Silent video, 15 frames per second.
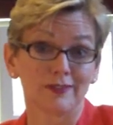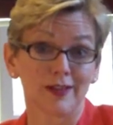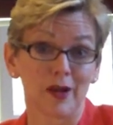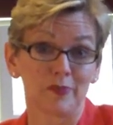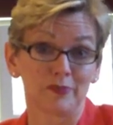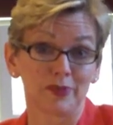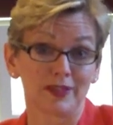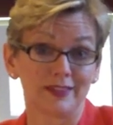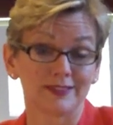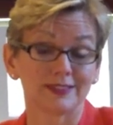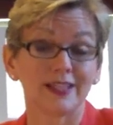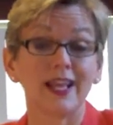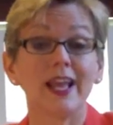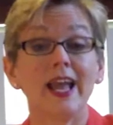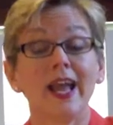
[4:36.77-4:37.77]
companies
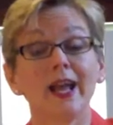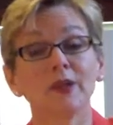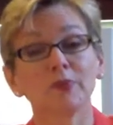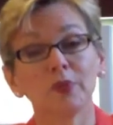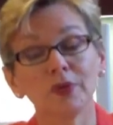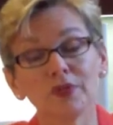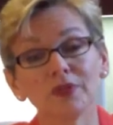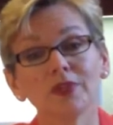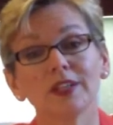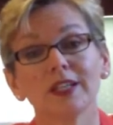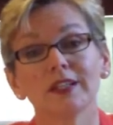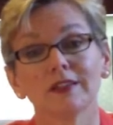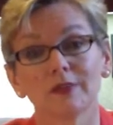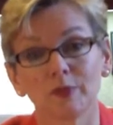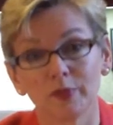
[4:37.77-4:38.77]
and puts it
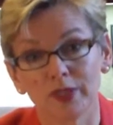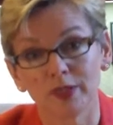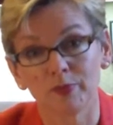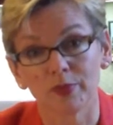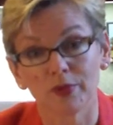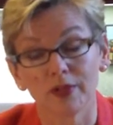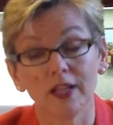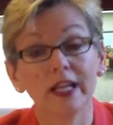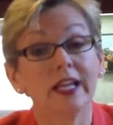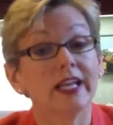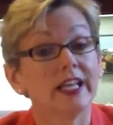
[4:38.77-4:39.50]
into people.